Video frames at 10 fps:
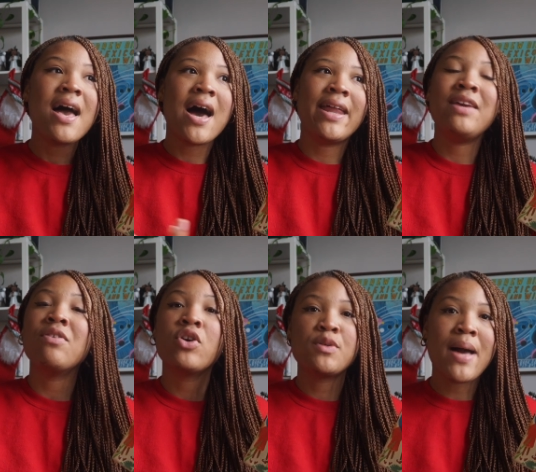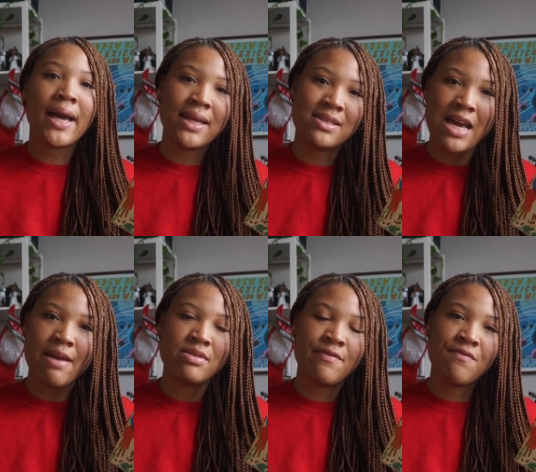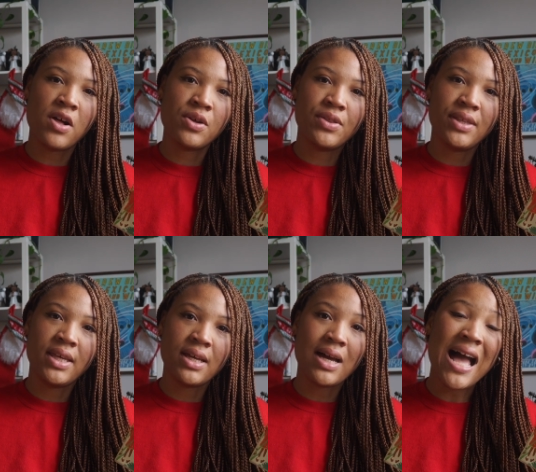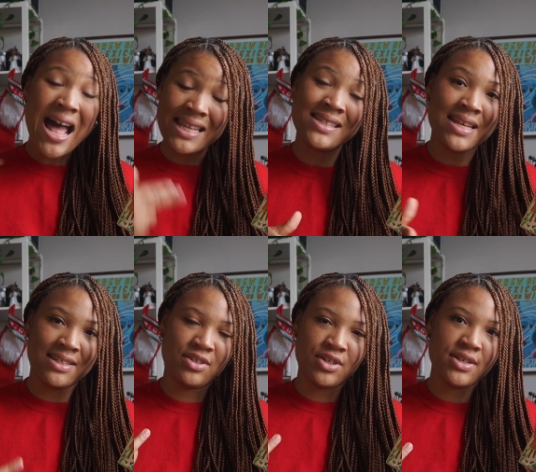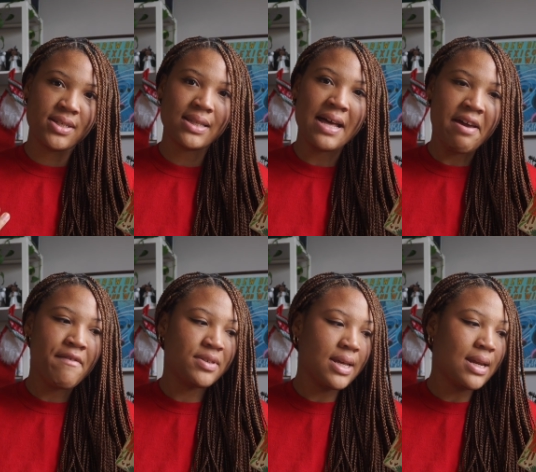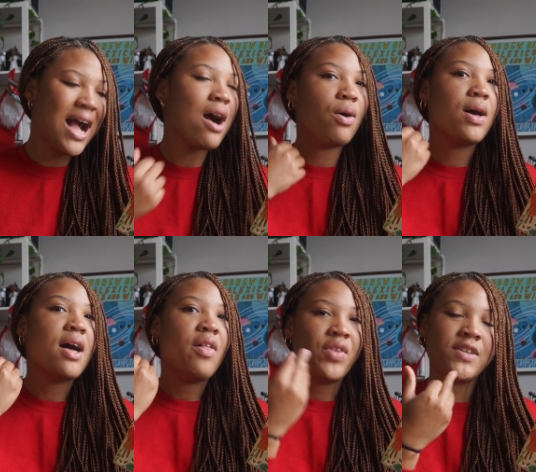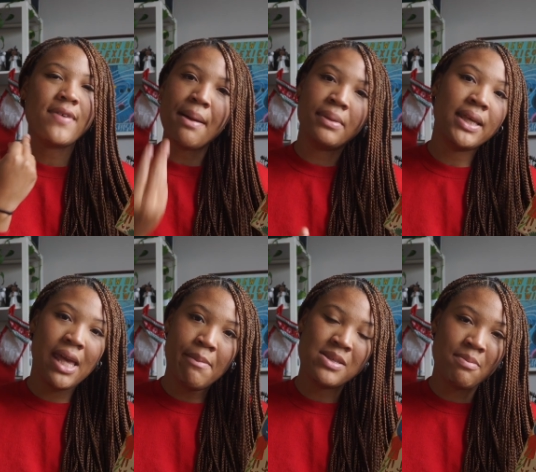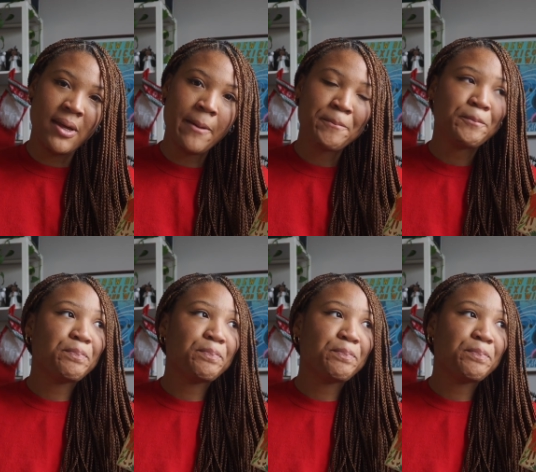and it even goes back in time to follow the ancestors' lives and how this family came to be.